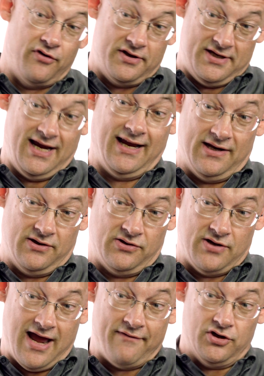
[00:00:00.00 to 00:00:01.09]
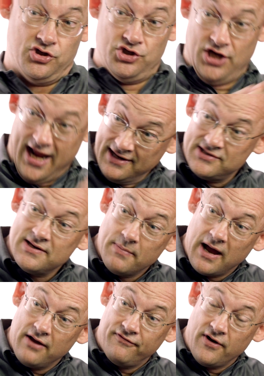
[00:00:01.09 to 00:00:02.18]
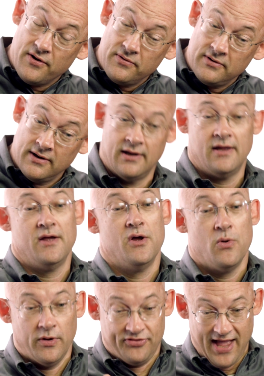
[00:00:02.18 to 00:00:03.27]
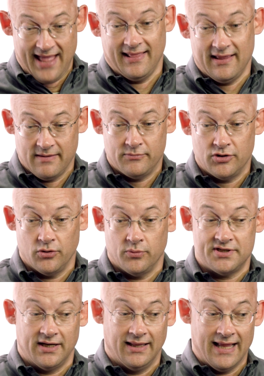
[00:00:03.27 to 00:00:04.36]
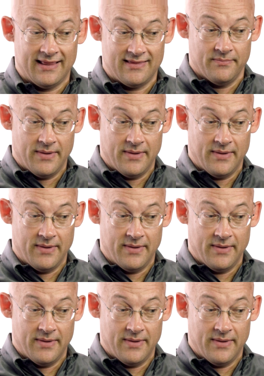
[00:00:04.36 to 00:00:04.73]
for a ticket to have a chance to buy a phone. What that let them do was it let